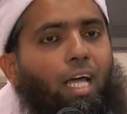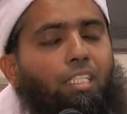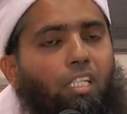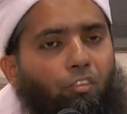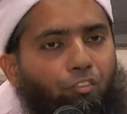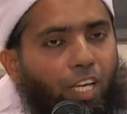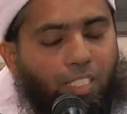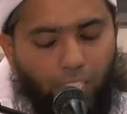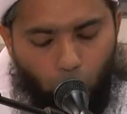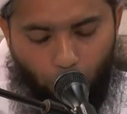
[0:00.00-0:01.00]
and the defects
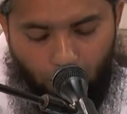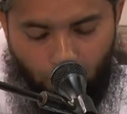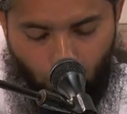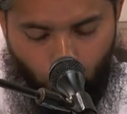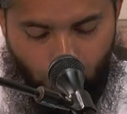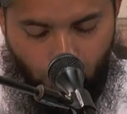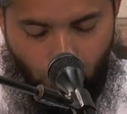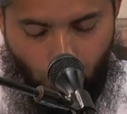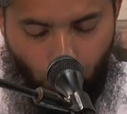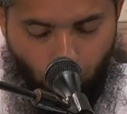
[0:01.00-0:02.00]
that we did in
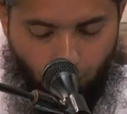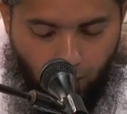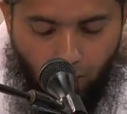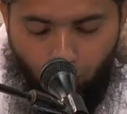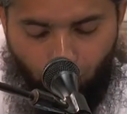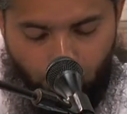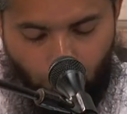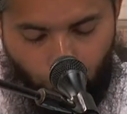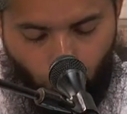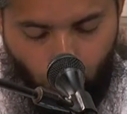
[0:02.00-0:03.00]
the fast
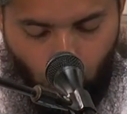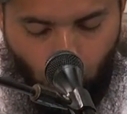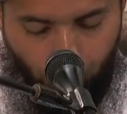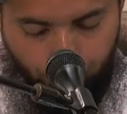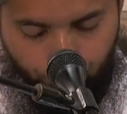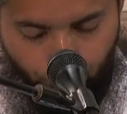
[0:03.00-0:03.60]
of Ramadan.